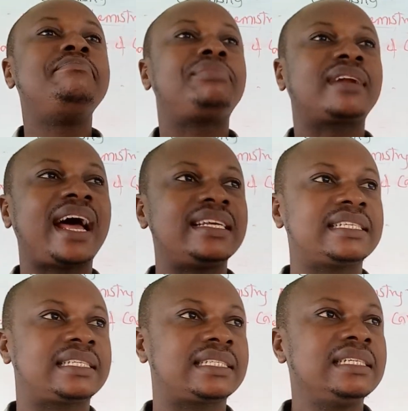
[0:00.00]
branched
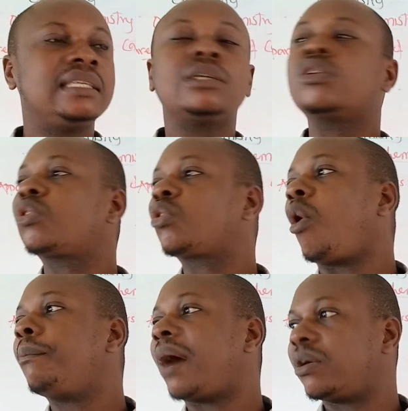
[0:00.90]

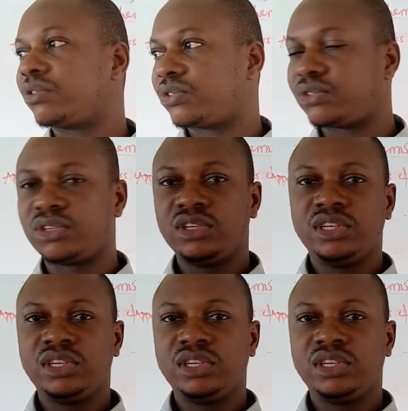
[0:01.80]
compounds.